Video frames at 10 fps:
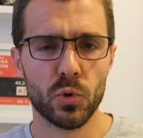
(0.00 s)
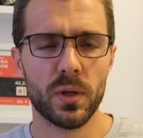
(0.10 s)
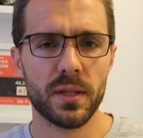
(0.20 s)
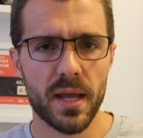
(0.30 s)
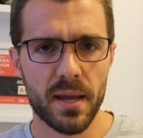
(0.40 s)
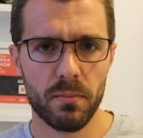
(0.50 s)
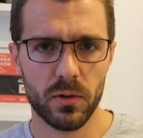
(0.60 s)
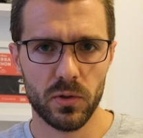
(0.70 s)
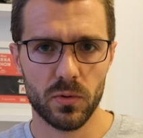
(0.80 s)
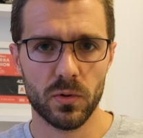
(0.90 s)
to
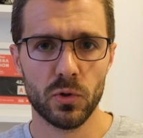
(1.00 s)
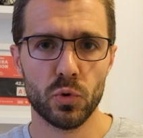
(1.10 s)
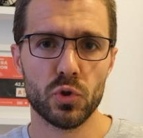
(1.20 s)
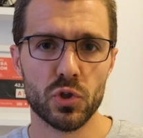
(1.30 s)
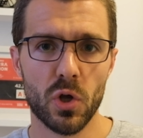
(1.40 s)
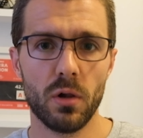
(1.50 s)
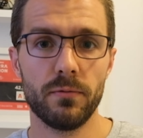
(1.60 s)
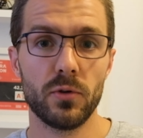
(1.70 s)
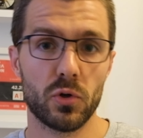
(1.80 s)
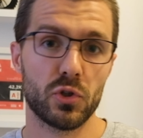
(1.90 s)
enable you to
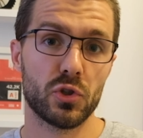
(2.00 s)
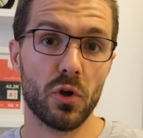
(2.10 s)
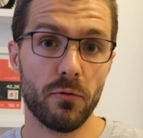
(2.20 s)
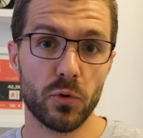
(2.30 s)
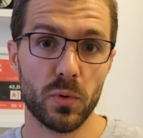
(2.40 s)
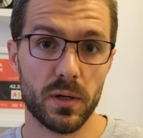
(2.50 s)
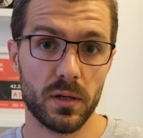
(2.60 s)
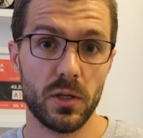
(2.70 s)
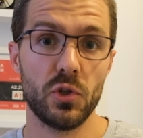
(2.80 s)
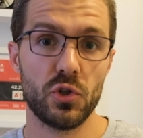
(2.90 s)
solve your
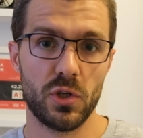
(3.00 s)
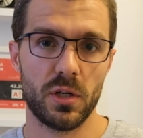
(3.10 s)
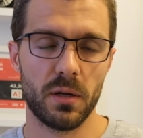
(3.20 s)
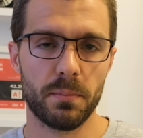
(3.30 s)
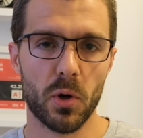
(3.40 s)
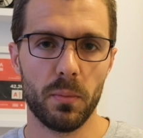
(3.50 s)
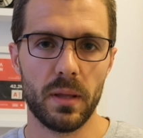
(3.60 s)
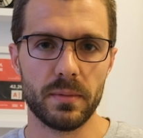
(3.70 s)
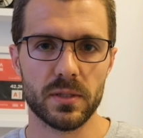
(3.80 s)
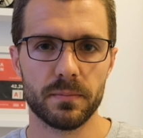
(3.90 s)
software engineering
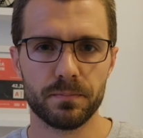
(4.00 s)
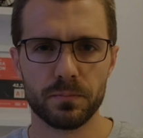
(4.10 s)
problems.